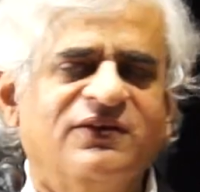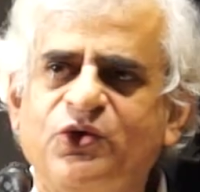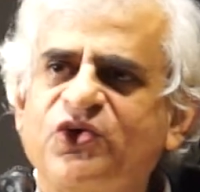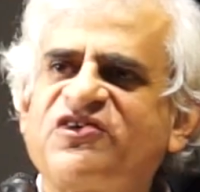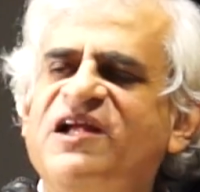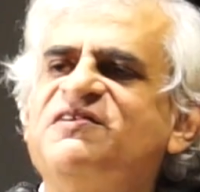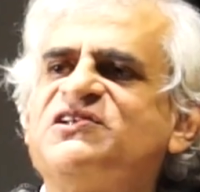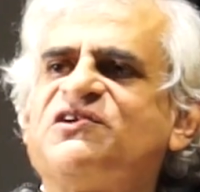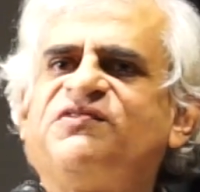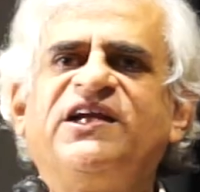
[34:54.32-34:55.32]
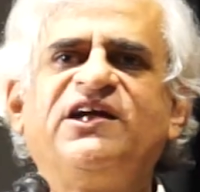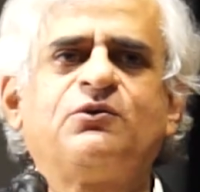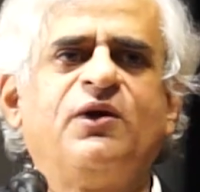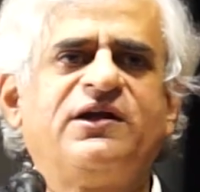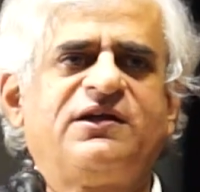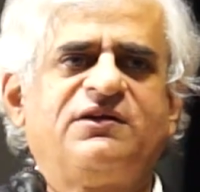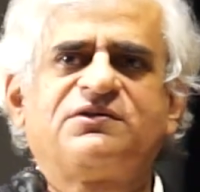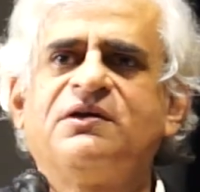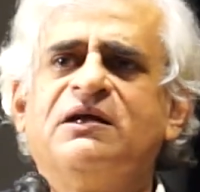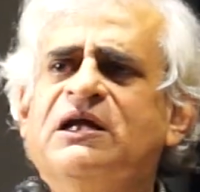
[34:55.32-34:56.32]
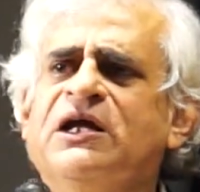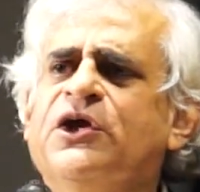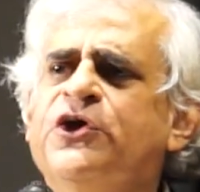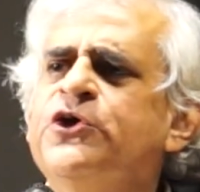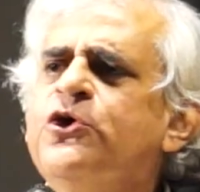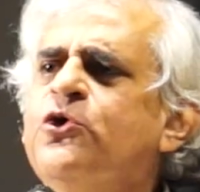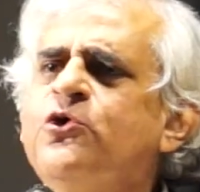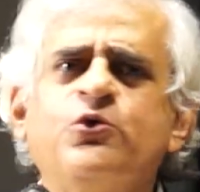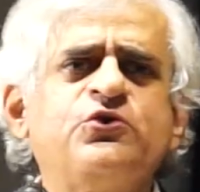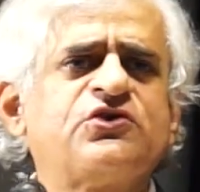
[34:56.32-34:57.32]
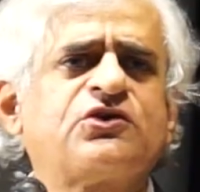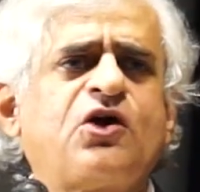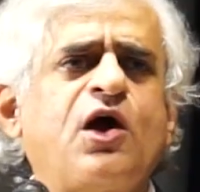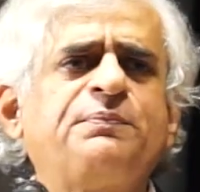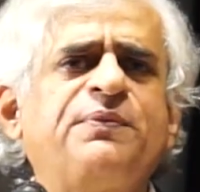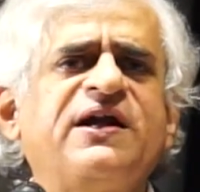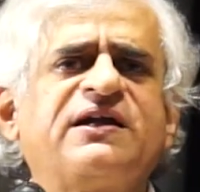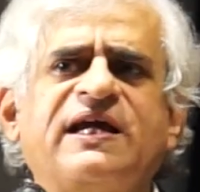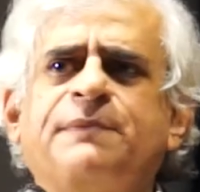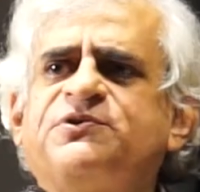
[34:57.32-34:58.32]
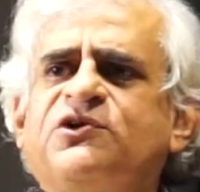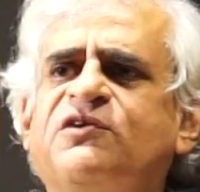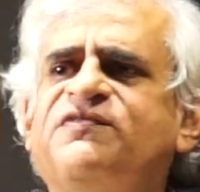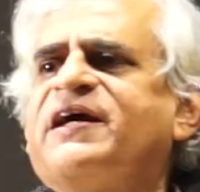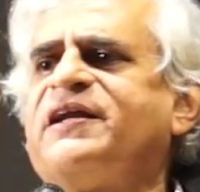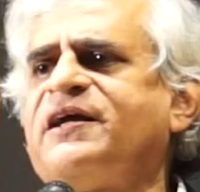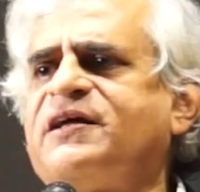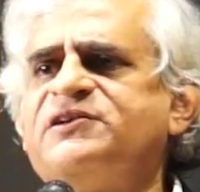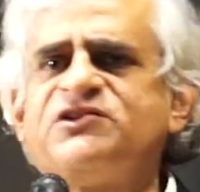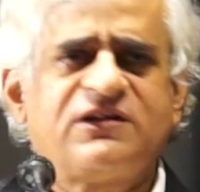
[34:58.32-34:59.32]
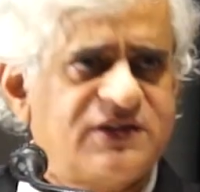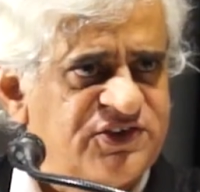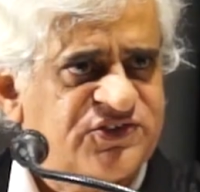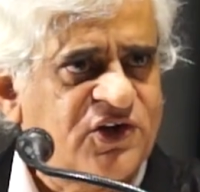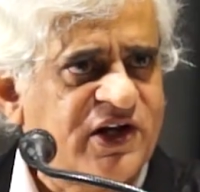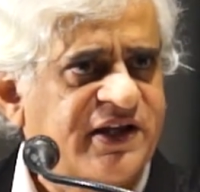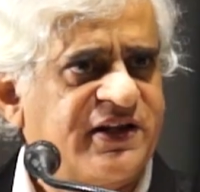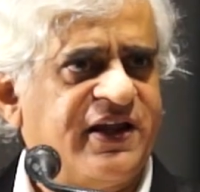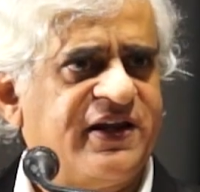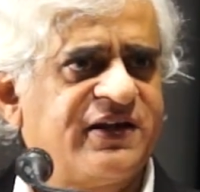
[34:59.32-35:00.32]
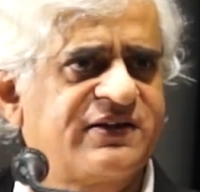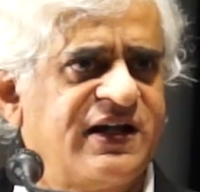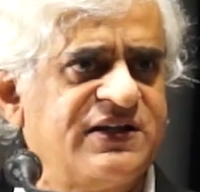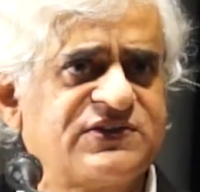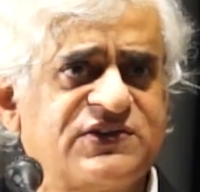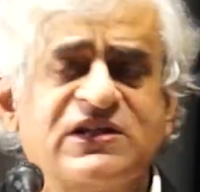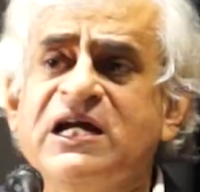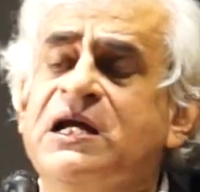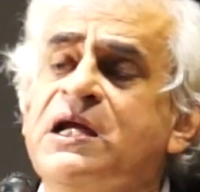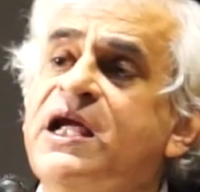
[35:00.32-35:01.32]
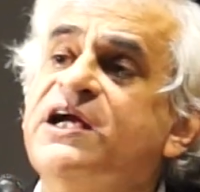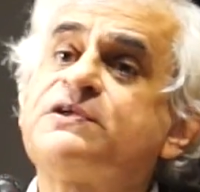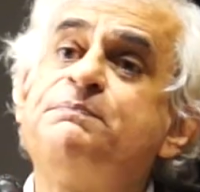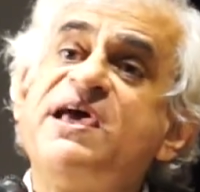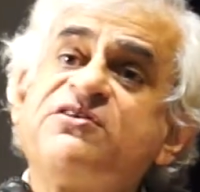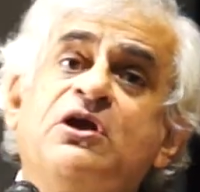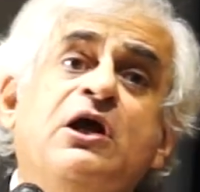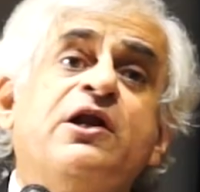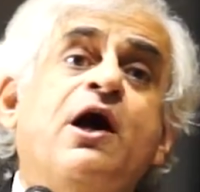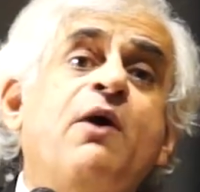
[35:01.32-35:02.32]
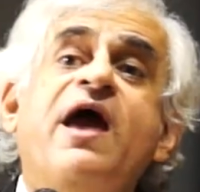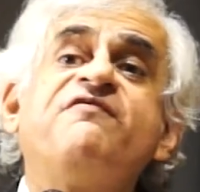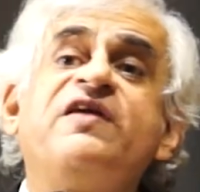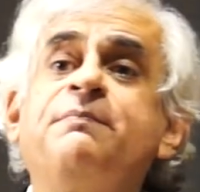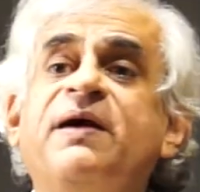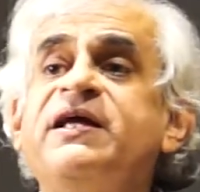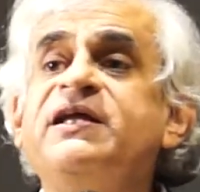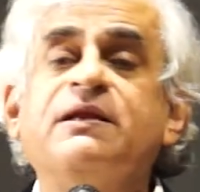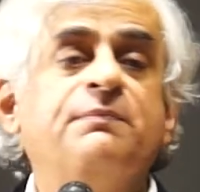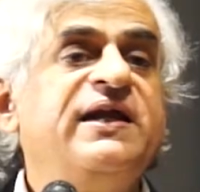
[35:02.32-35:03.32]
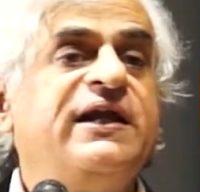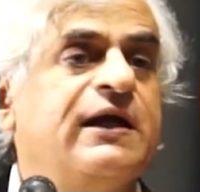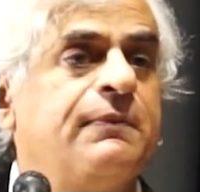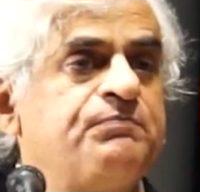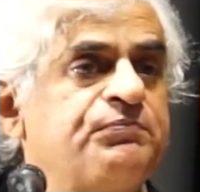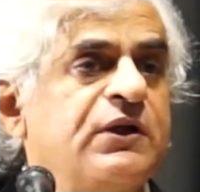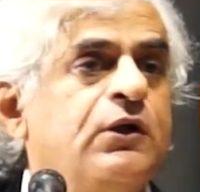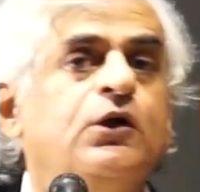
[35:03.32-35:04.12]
Those levels of inequality. huge corporate capture of agriculture is your agrarian crisis. It's based, now everybody in the media